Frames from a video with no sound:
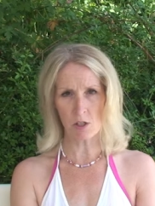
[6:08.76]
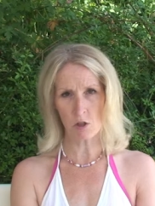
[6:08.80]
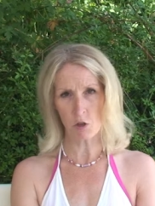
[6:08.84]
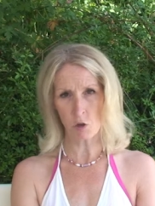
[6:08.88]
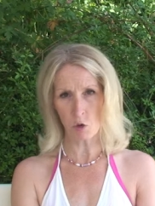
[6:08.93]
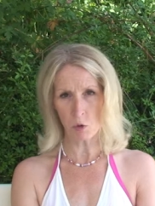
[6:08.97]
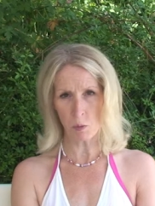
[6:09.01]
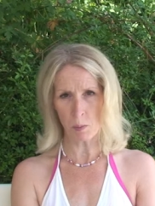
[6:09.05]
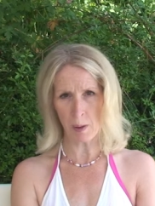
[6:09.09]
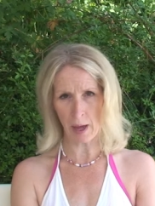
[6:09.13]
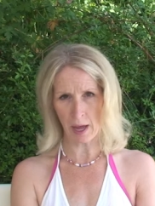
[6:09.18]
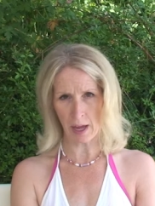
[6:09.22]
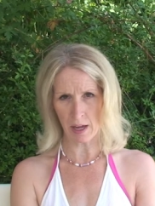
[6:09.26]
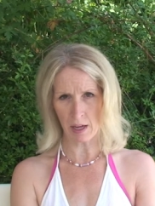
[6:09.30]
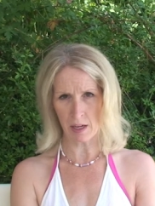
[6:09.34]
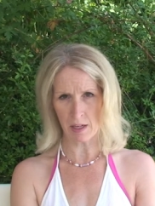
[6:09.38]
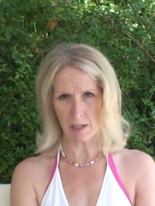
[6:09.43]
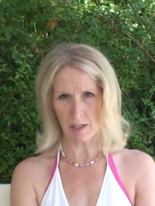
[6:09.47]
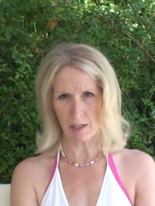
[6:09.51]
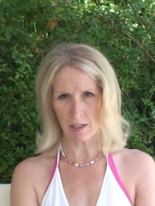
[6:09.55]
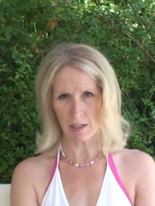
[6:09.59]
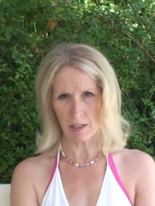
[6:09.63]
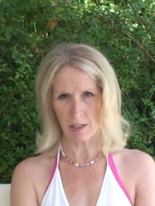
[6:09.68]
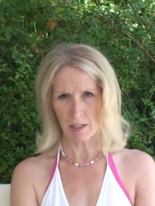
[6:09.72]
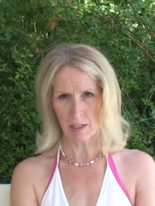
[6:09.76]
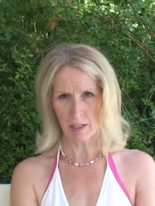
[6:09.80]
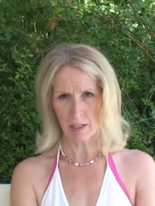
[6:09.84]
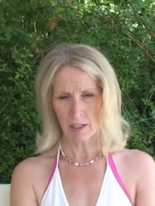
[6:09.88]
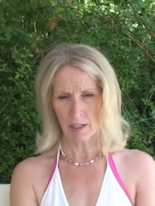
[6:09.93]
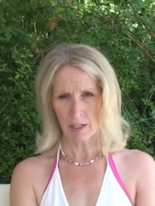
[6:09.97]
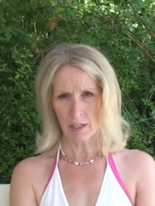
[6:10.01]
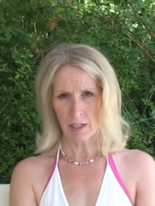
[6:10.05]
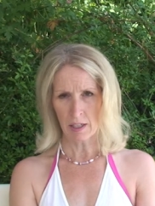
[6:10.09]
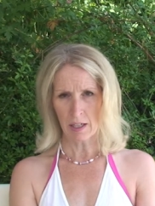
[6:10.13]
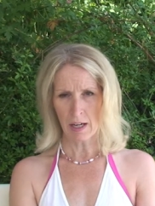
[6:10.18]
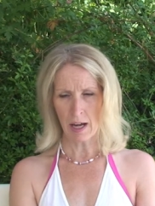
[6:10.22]
sorbets.
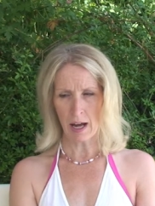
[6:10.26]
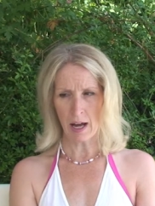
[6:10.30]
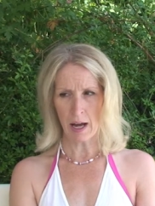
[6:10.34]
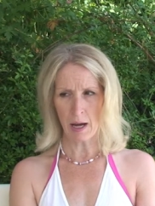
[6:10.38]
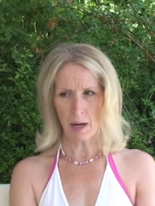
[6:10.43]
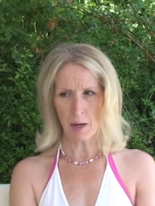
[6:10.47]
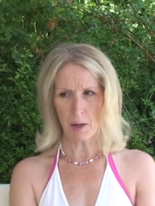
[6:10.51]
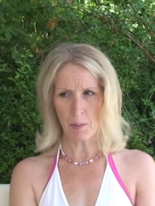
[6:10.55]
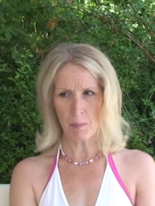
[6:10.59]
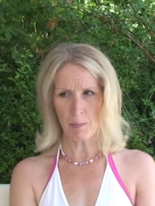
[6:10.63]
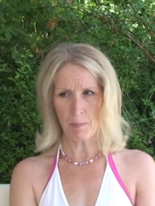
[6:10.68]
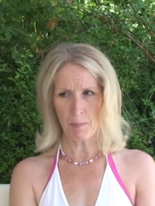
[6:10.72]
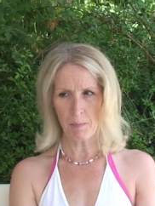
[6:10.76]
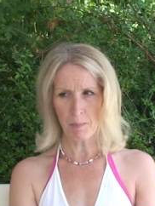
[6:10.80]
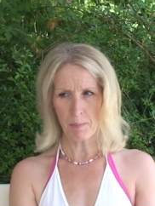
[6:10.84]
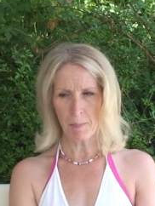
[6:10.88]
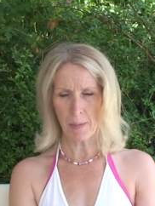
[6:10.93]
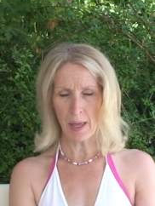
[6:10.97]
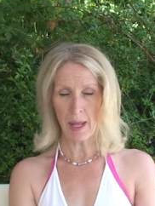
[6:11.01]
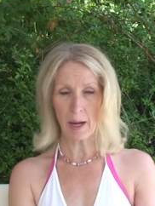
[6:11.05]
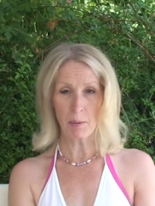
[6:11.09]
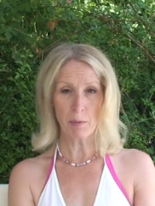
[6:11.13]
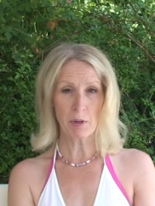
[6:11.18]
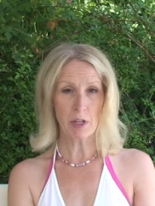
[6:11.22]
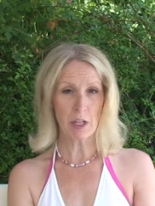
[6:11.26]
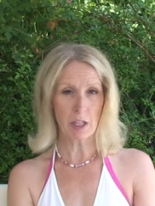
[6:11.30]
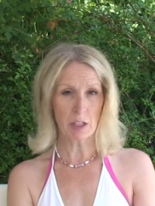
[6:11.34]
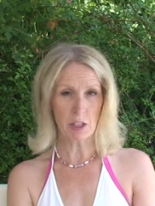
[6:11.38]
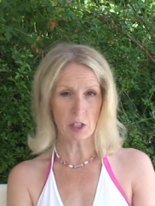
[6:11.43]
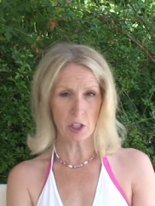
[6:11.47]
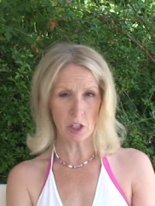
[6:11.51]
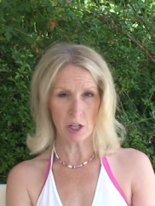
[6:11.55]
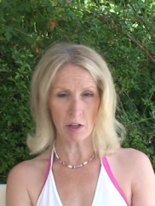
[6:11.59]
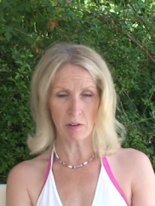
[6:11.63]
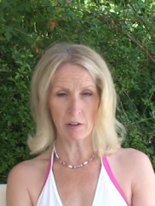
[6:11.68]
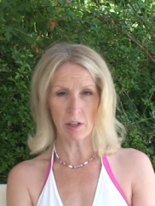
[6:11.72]
And I'm going to
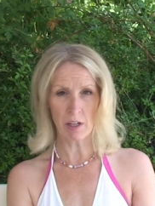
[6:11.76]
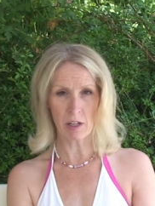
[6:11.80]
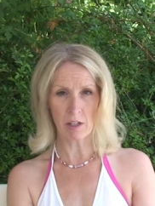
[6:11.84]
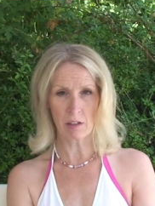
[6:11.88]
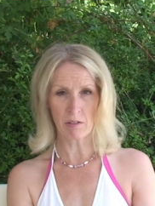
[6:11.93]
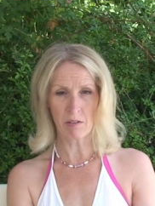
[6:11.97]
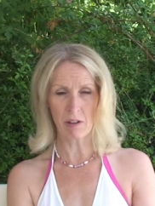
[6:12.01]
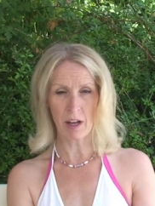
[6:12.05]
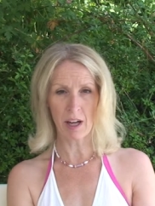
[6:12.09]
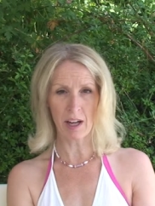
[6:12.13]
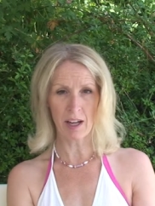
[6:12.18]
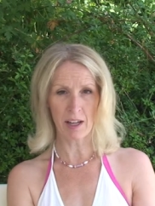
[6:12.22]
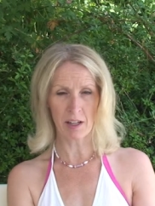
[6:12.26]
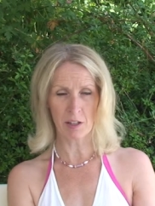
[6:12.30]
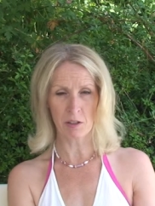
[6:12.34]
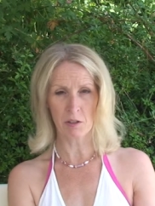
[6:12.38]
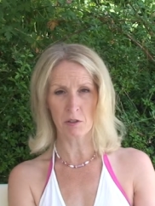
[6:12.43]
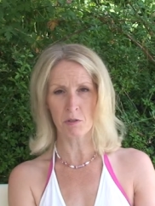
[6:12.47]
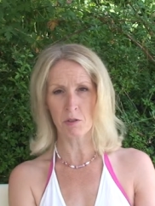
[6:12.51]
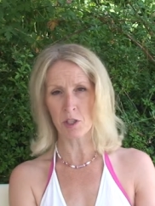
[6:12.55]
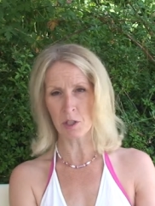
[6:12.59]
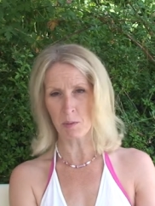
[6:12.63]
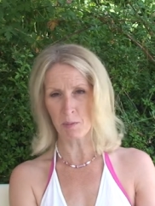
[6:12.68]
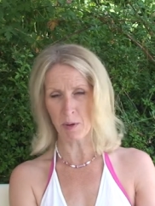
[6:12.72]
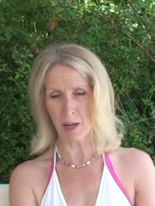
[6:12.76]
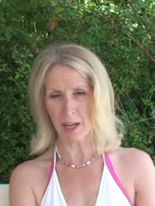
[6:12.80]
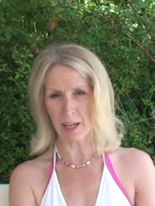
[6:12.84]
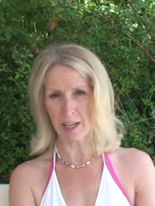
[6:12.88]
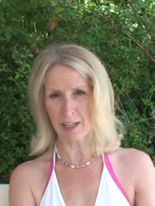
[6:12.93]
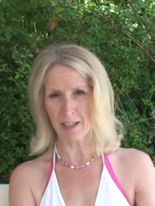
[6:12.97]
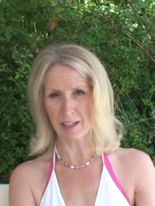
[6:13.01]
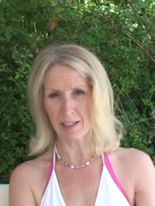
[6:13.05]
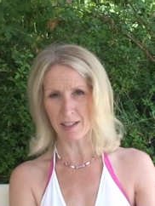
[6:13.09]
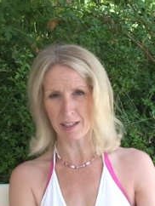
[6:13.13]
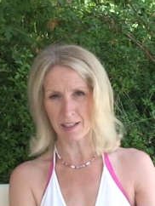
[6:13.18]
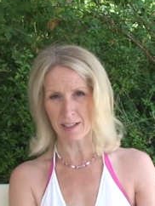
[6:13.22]
show you how to
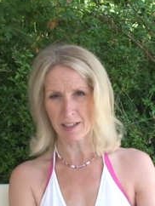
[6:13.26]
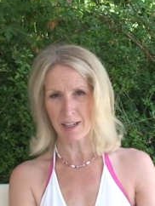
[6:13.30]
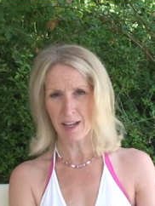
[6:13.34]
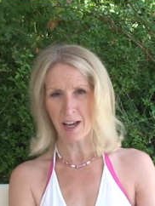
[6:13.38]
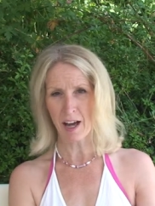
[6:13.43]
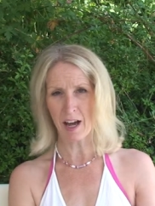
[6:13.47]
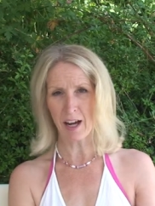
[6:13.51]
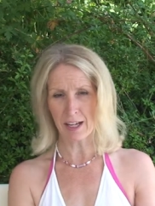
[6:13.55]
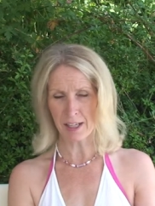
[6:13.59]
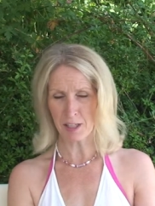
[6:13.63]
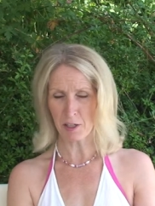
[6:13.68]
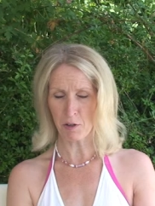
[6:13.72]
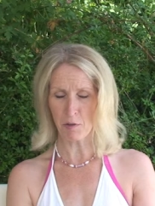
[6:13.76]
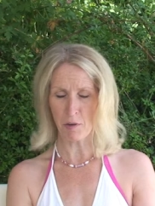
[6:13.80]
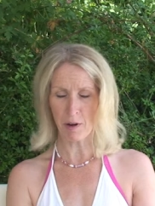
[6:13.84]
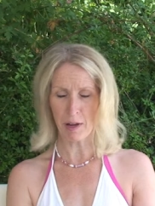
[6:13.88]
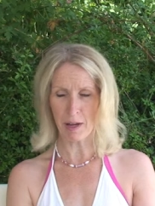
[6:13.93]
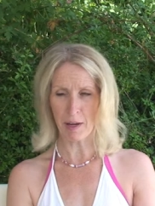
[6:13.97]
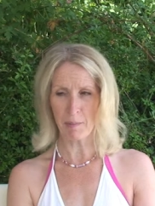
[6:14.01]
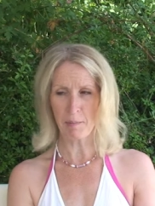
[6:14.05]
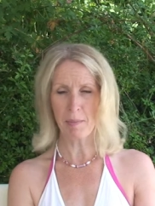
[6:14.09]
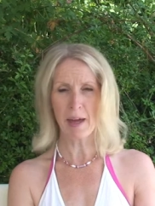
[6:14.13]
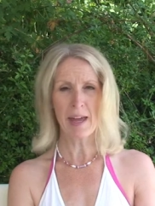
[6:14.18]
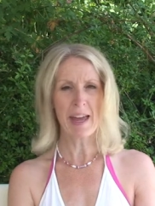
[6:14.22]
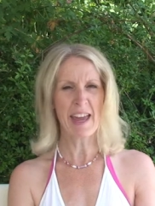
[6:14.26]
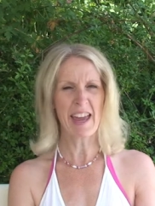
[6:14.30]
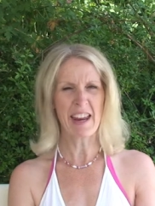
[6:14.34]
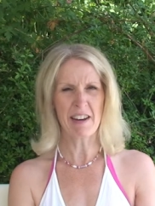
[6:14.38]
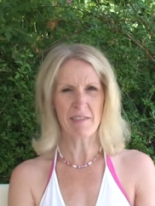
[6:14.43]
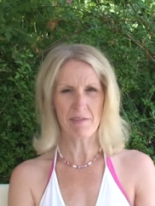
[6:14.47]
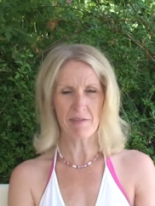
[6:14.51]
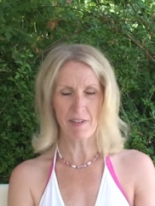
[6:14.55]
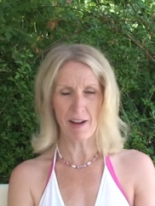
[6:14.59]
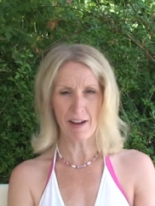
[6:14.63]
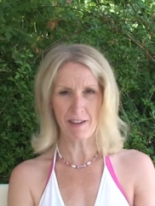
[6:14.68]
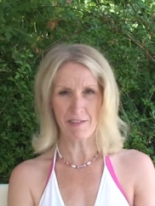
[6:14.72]
make ice cream
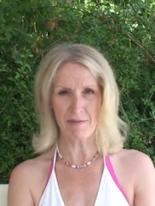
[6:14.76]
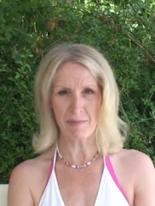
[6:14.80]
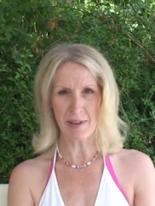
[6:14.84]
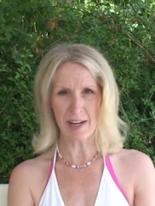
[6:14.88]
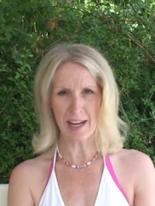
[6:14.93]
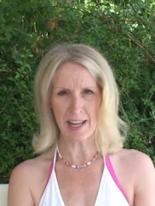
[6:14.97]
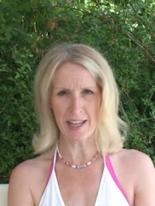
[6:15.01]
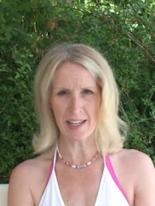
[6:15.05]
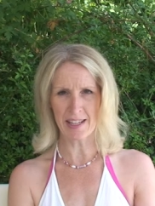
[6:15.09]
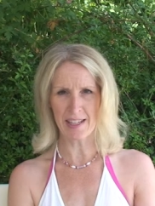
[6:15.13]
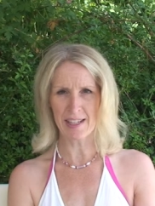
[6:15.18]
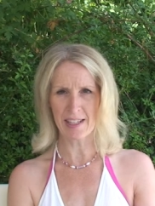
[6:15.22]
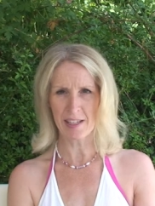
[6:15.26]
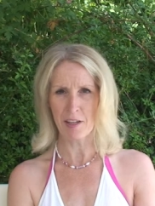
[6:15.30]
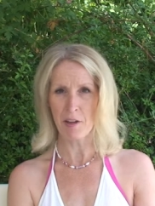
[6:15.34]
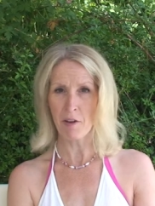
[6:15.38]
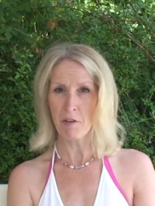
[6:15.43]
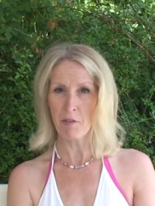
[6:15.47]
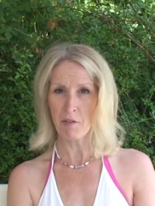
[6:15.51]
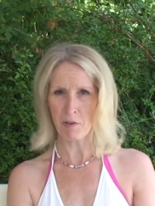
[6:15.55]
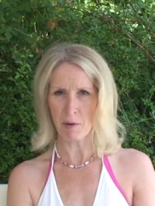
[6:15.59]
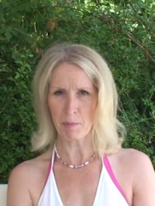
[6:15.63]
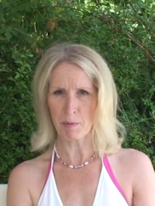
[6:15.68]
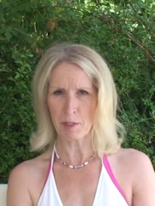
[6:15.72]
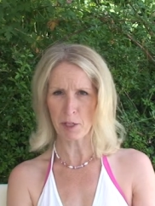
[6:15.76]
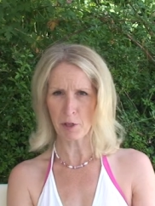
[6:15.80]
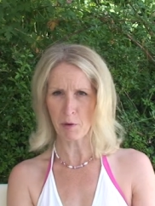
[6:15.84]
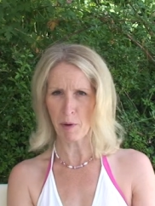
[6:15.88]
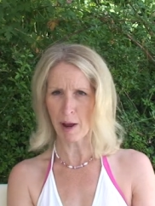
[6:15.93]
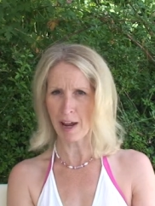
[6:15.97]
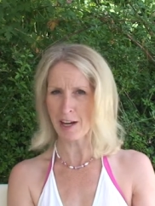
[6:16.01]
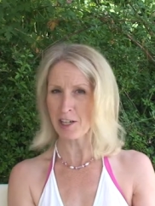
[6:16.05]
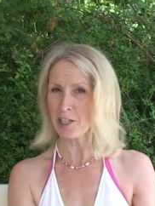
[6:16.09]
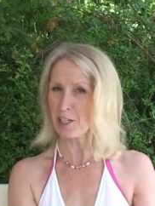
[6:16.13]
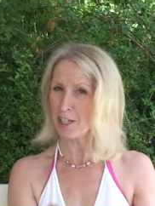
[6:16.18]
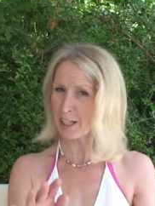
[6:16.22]
in 5 minutes from
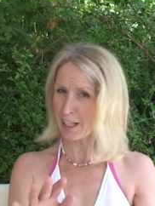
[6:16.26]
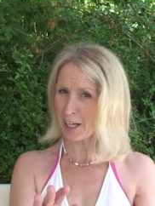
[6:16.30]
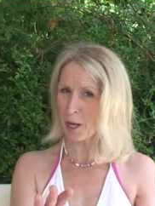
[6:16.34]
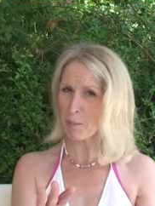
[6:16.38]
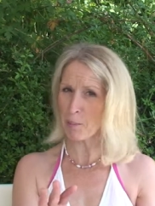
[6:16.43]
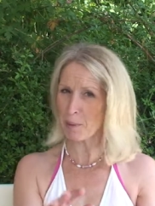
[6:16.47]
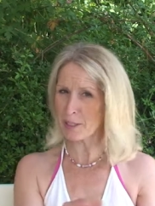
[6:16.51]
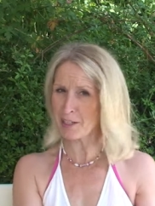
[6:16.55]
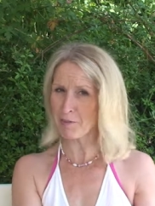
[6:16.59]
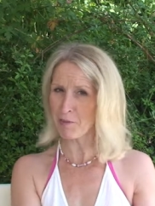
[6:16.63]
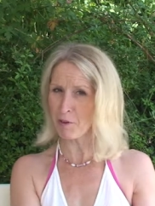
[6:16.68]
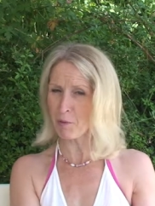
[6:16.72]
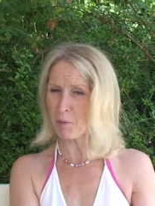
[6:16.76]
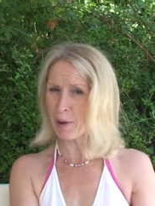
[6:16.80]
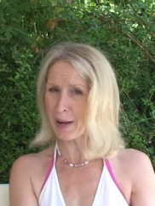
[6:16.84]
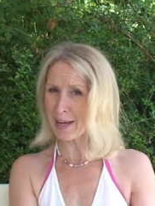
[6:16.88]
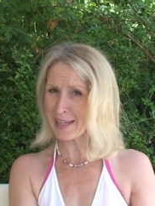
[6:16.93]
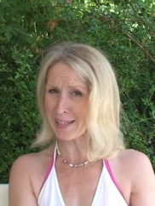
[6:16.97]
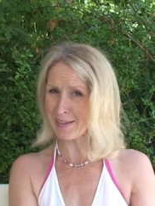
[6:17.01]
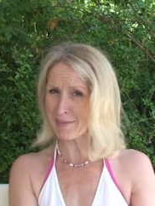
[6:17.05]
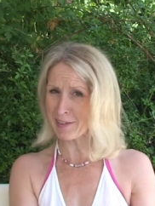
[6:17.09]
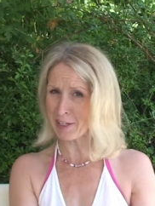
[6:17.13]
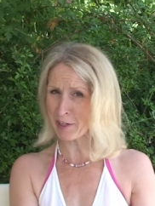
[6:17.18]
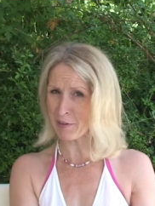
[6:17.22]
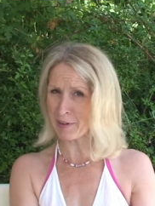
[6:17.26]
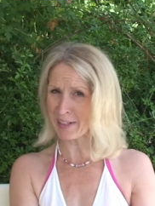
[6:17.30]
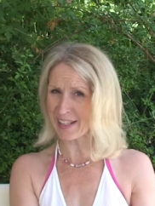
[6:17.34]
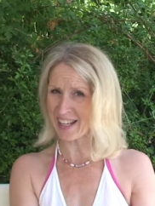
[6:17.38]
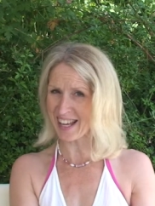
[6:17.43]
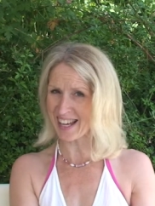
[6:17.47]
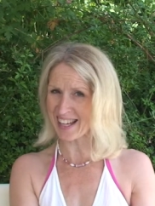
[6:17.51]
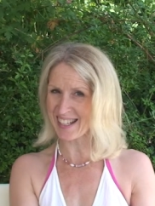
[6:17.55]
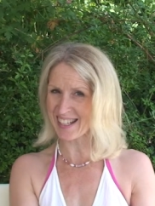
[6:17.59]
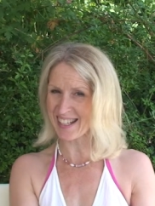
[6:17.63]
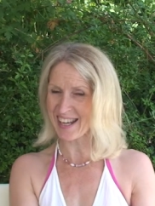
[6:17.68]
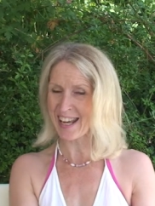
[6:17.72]
scratch. A couple of different ways of doing
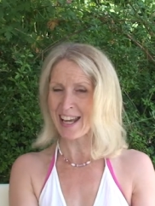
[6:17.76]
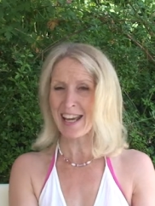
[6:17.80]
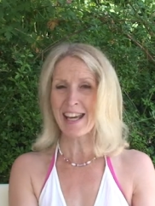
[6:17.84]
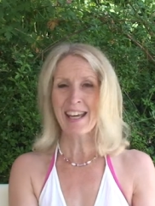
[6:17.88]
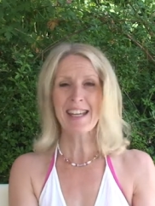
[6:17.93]
that.